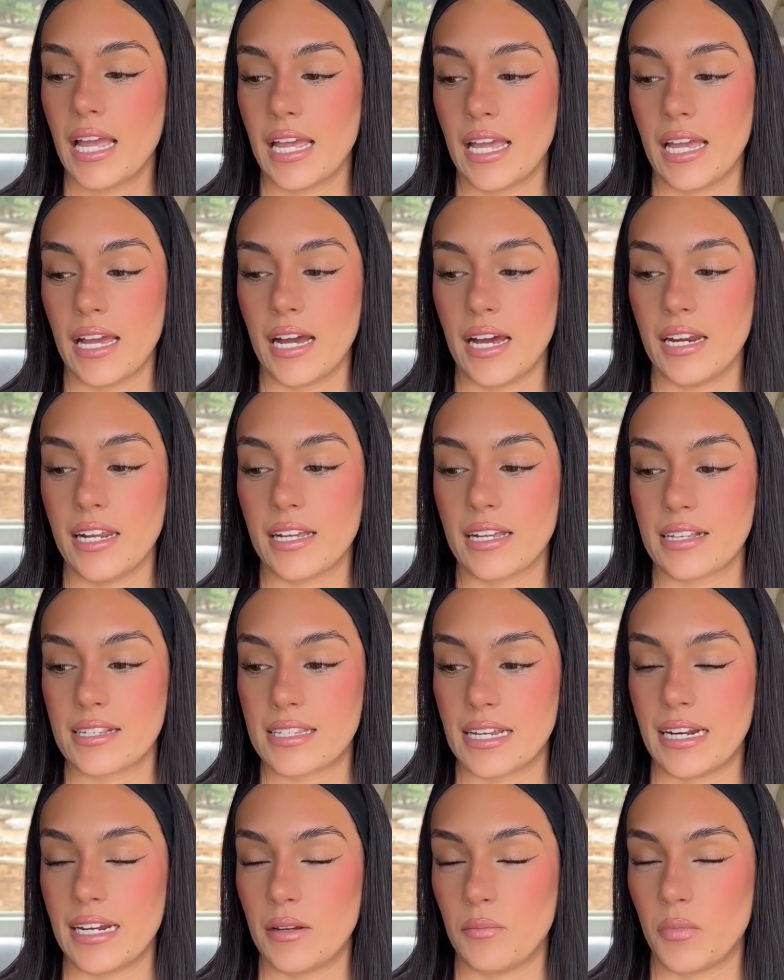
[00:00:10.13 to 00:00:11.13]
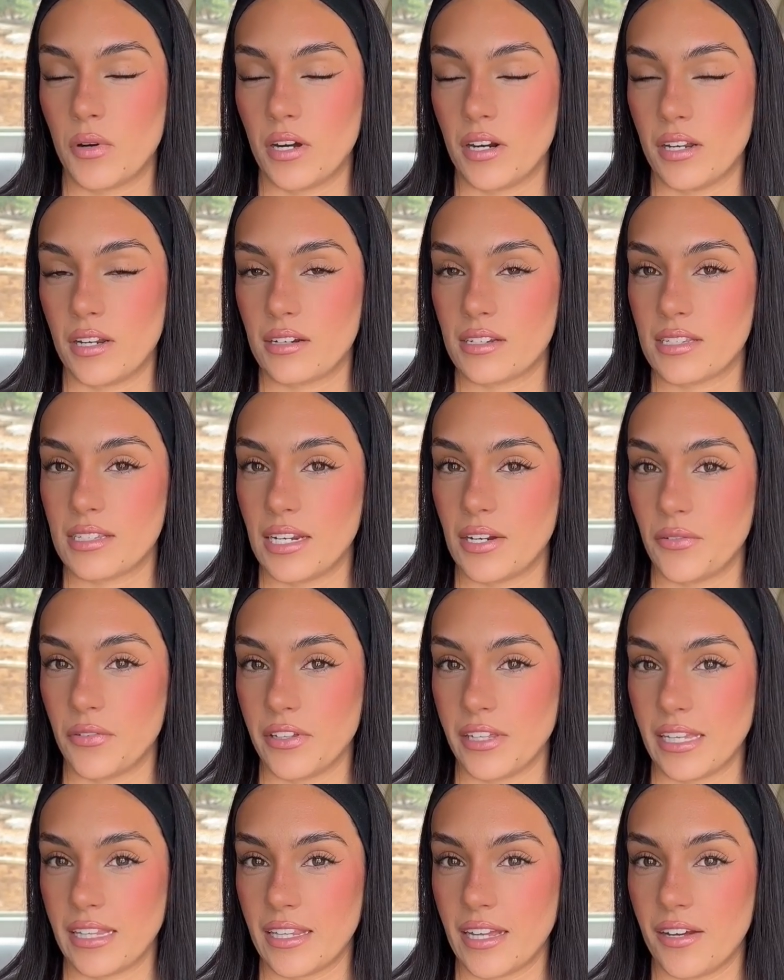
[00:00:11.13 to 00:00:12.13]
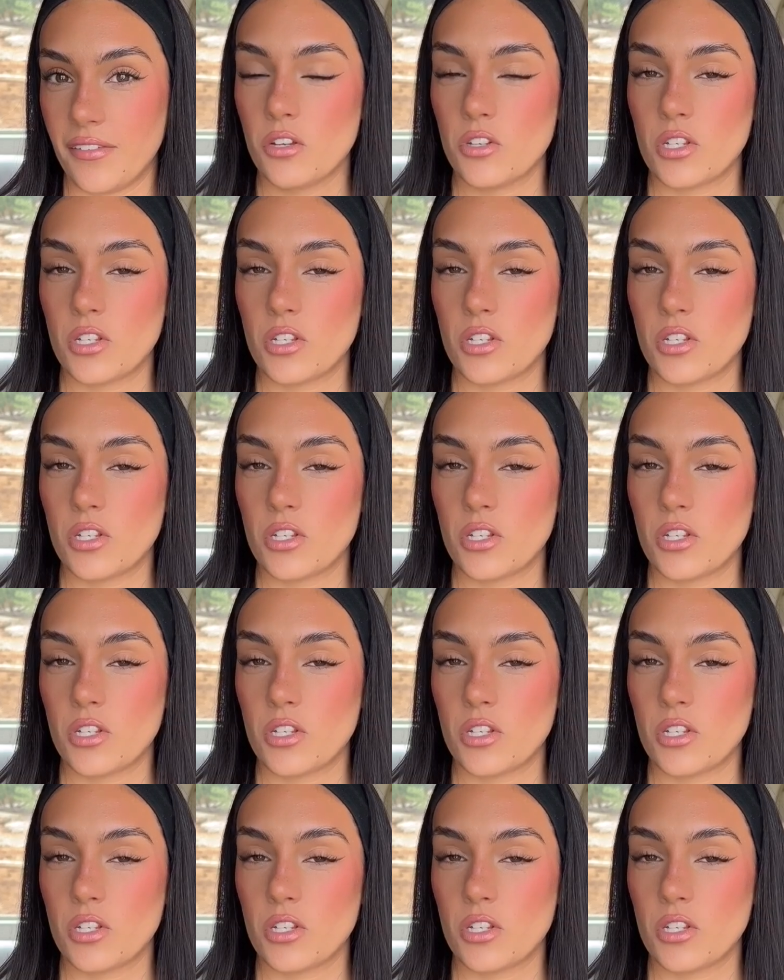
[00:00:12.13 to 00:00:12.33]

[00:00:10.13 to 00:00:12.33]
and exciting products that I really love.